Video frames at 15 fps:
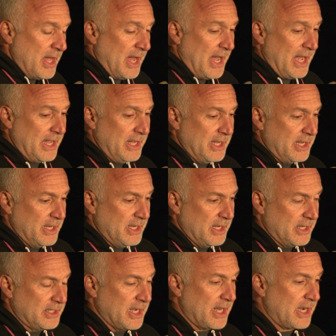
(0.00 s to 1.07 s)

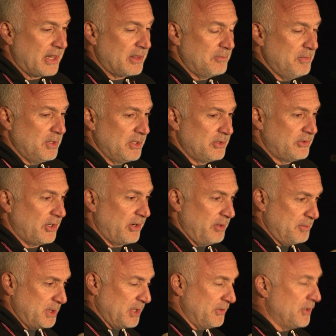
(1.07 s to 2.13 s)
I got out of the military,
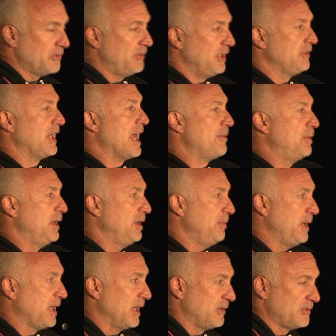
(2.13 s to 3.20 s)
but those things happening to
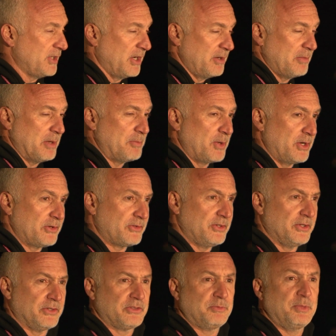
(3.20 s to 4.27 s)
me kind of started my
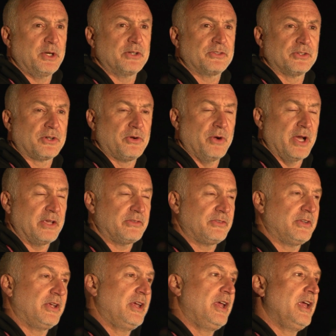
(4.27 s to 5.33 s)
personal spiritual
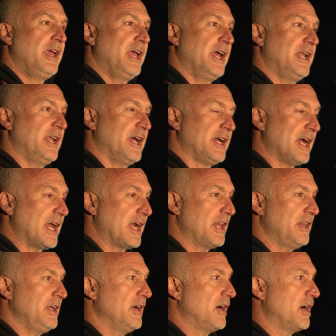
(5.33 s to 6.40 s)
quest. And I got out
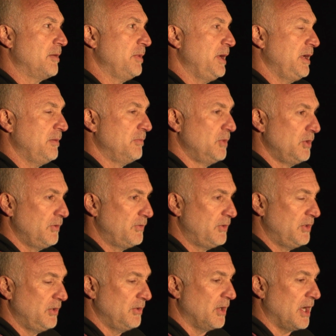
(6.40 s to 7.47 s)
of the Army, moved
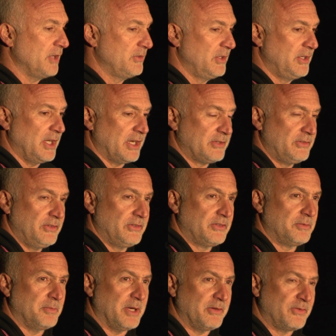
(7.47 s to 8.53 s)
to Austin,
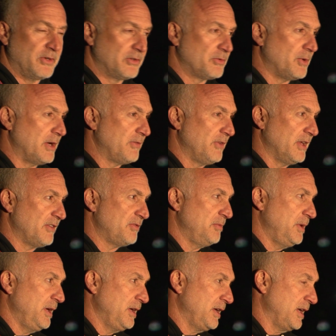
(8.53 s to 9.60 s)
Texas. My first wife left
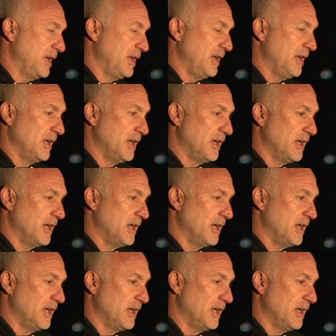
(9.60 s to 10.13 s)
me, and